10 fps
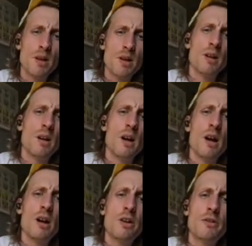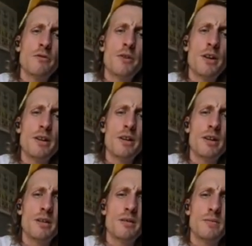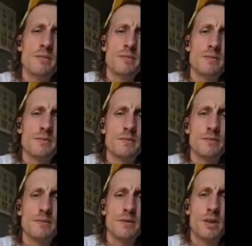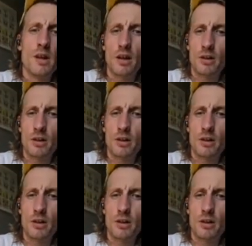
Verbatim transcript: was very surprised by these. Brenda, uh, you never our